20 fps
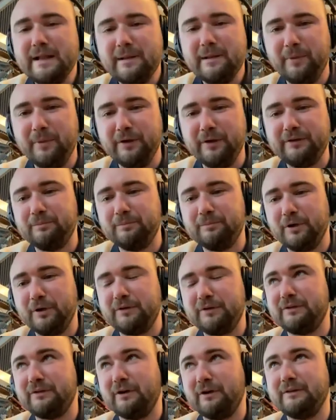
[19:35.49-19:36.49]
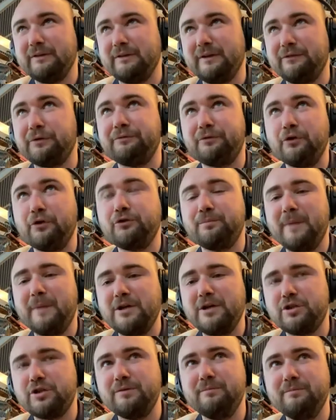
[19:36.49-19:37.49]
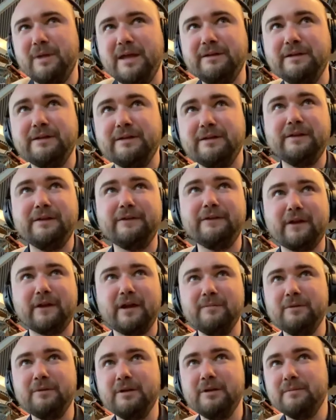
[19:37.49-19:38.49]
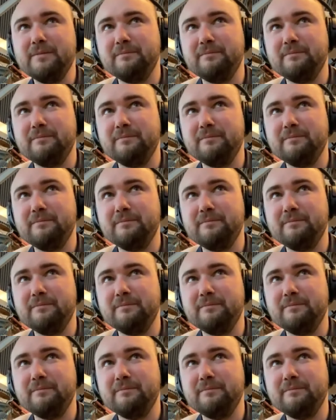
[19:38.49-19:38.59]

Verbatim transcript: But, but uh, there's a first mention made in Kientzheim,